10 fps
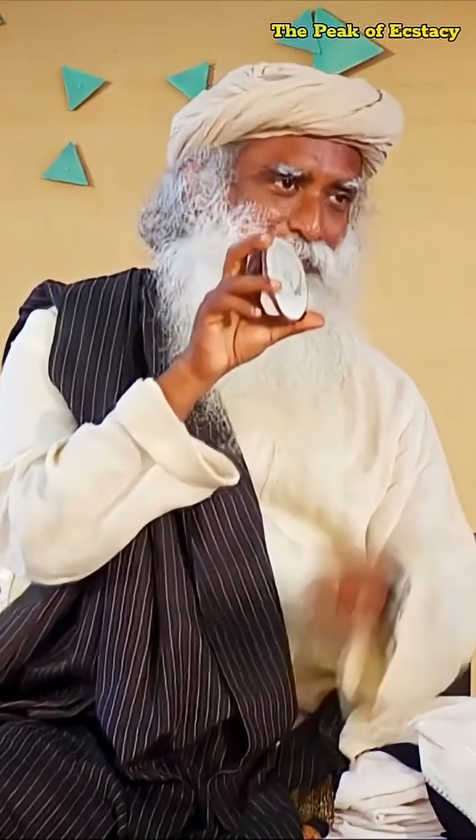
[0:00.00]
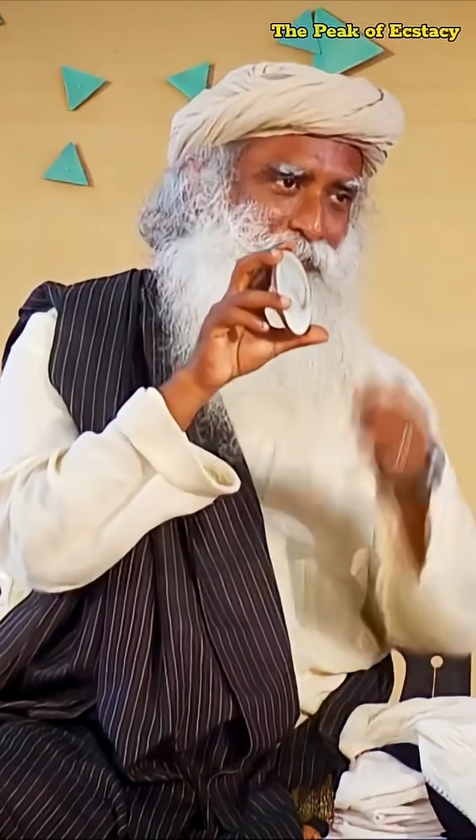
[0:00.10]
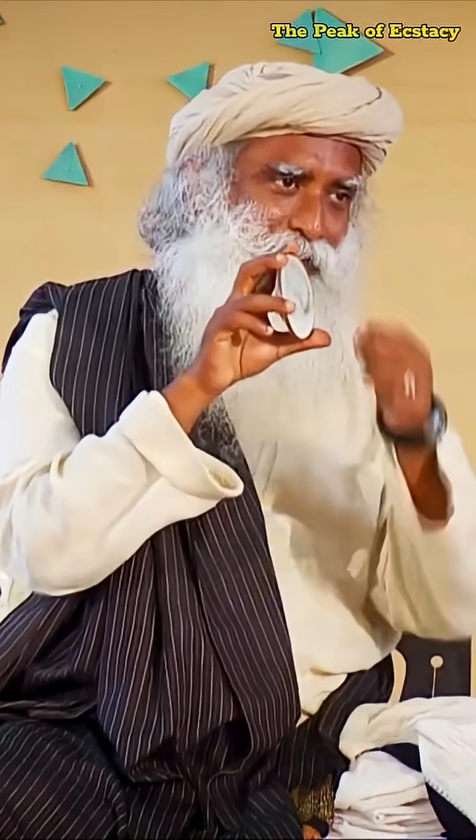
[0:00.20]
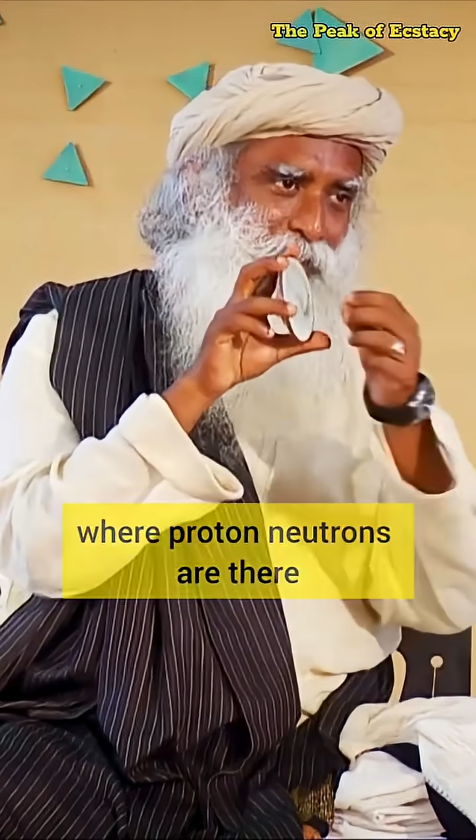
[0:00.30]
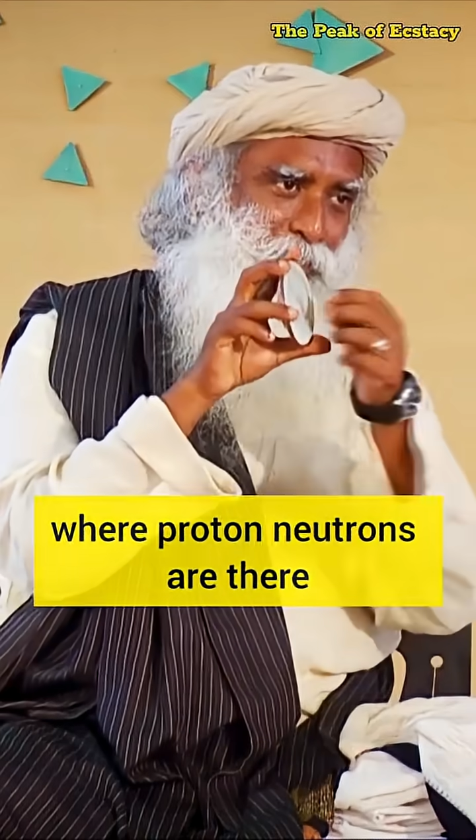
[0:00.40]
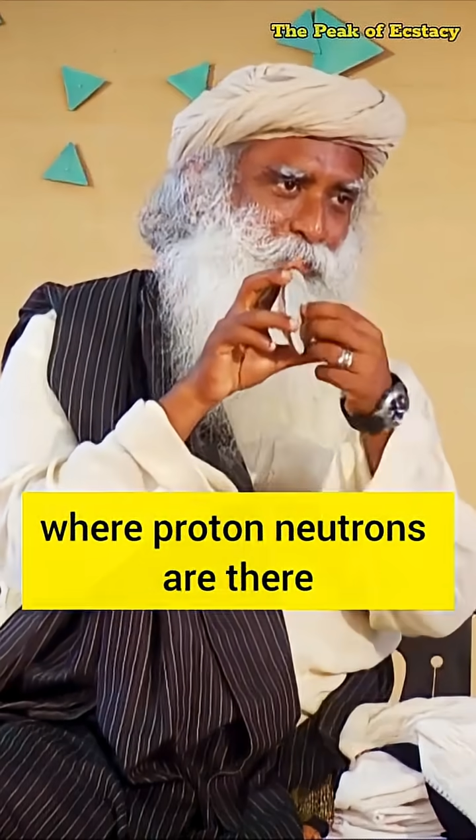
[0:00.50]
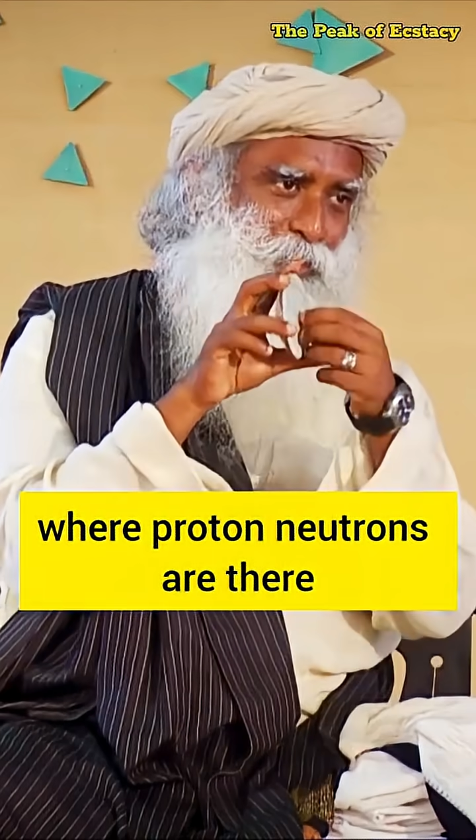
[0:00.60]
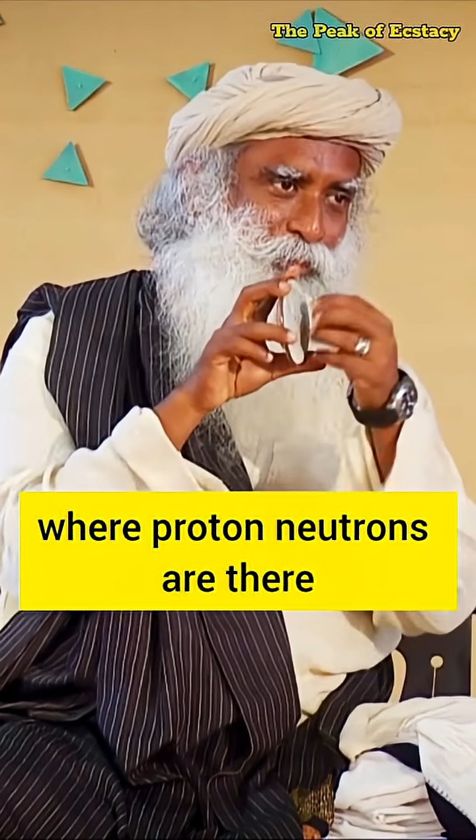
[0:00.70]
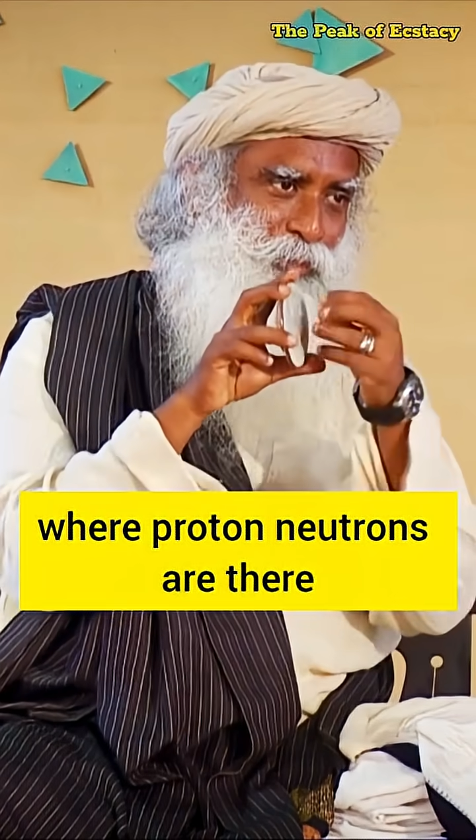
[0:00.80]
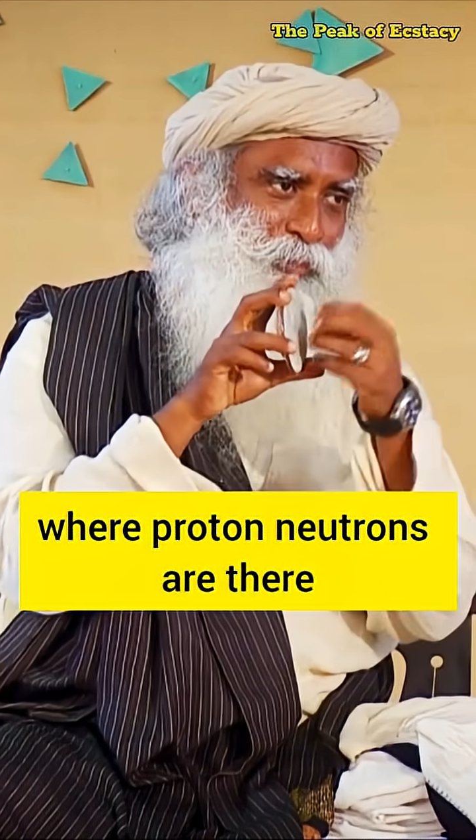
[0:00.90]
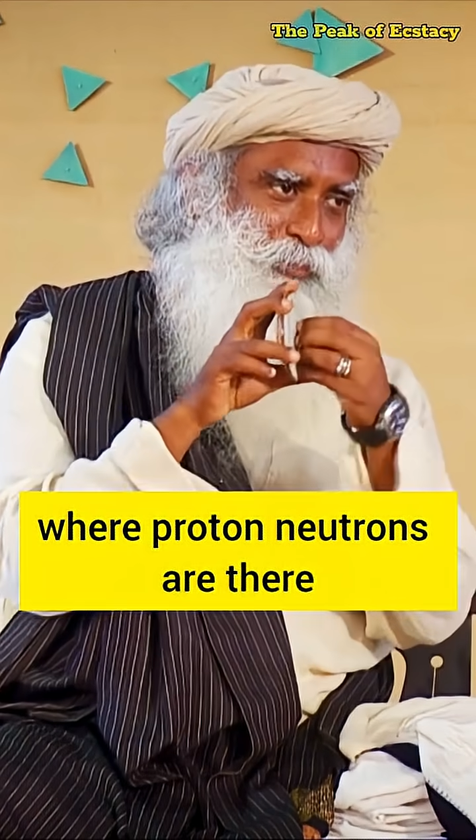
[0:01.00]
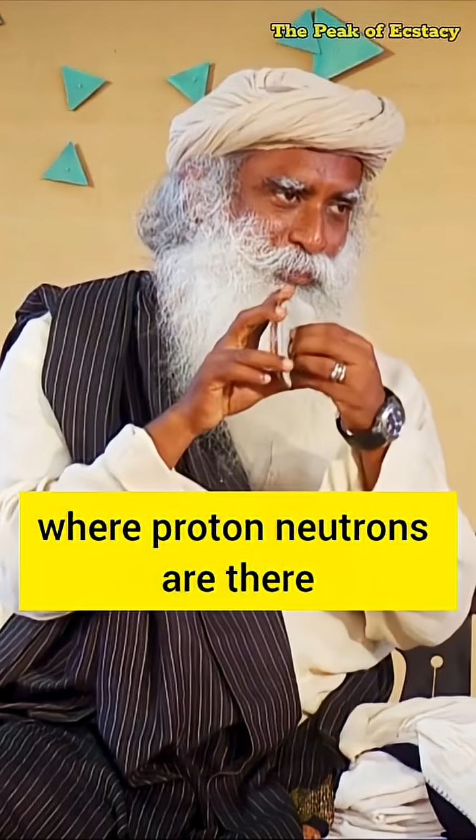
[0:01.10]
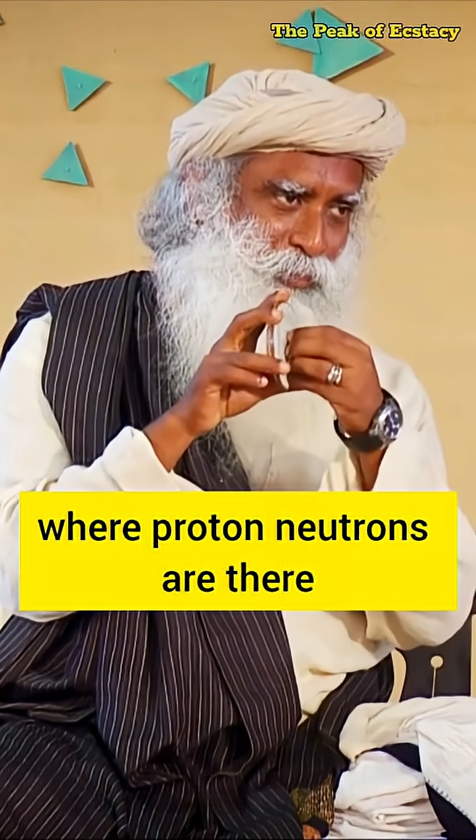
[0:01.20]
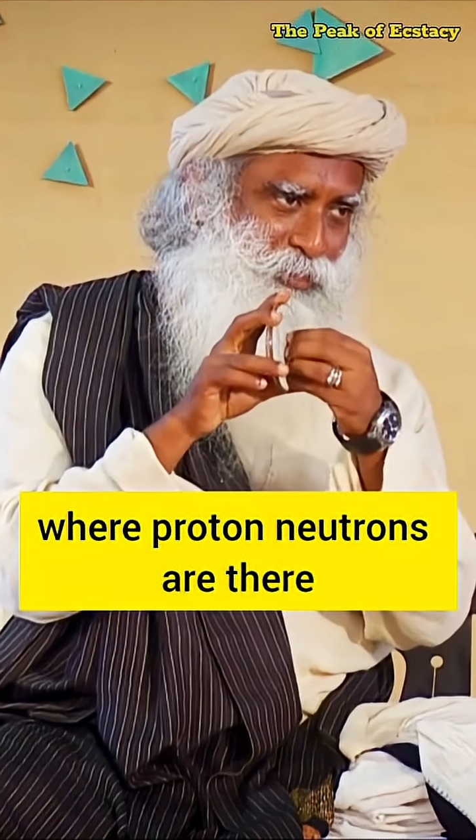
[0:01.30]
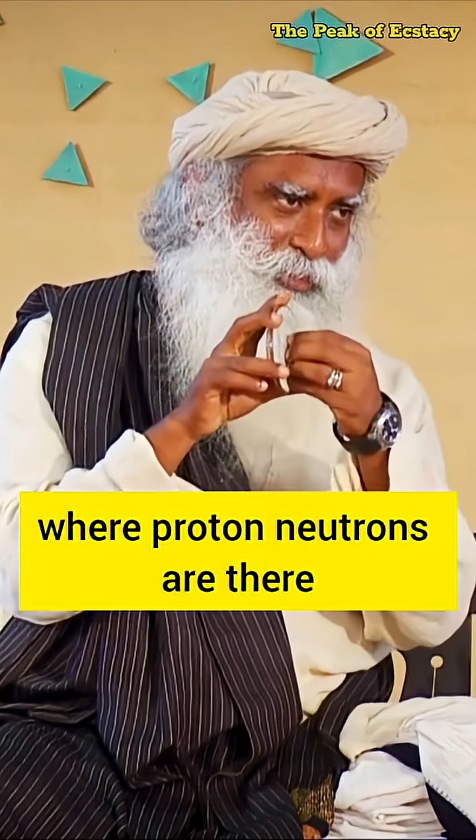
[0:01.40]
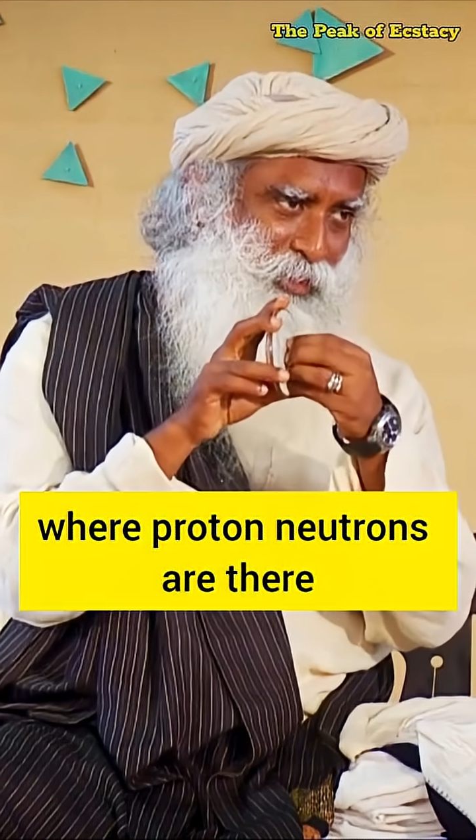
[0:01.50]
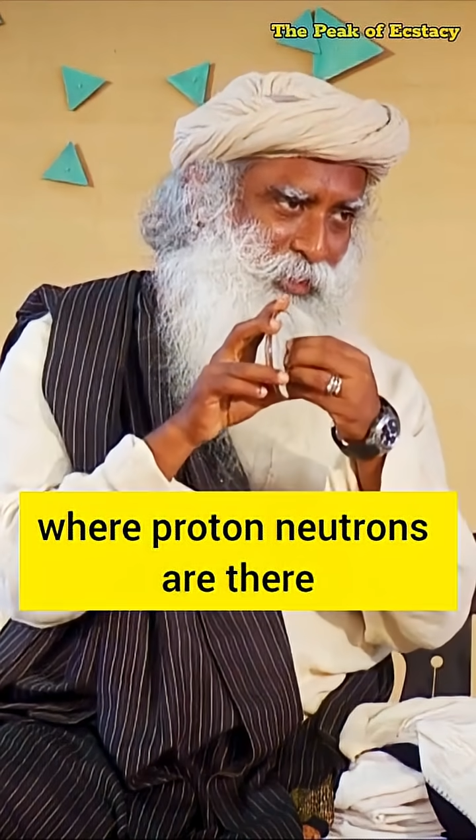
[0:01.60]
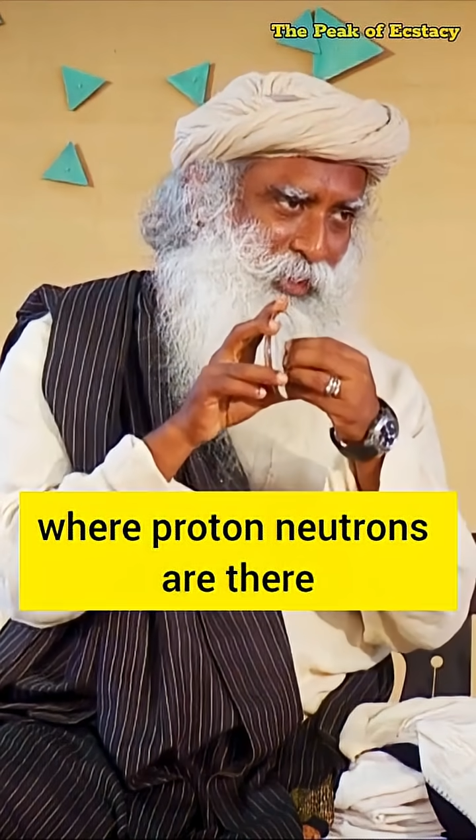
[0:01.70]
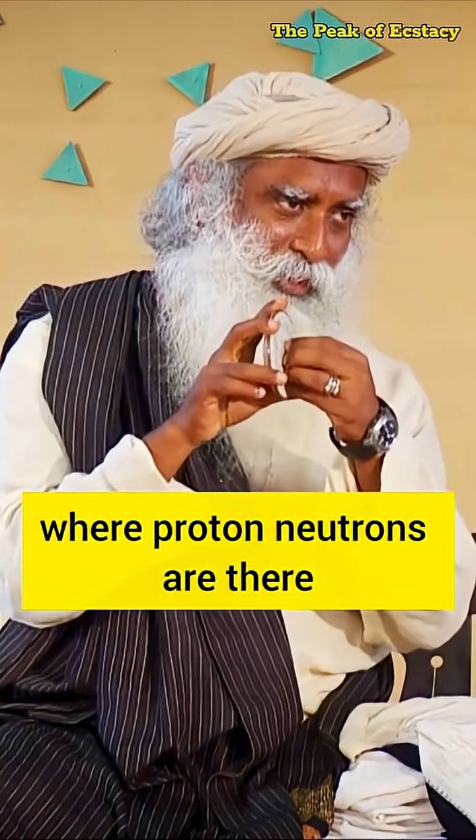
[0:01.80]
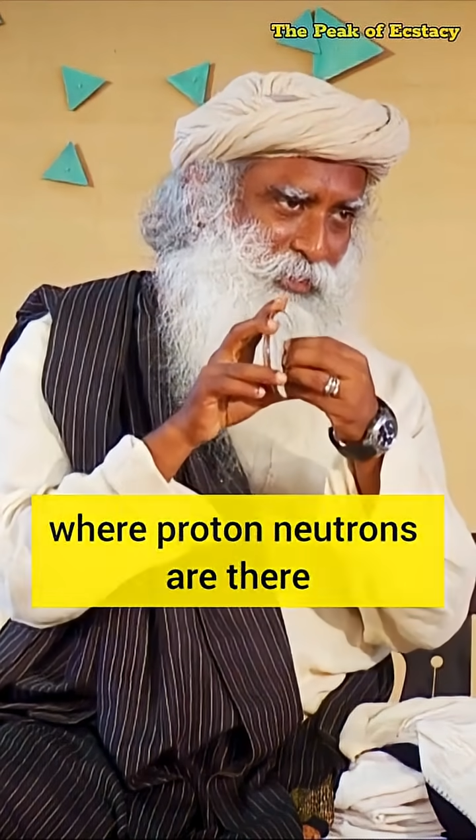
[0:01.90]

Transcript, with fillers: where proton, neutrons are there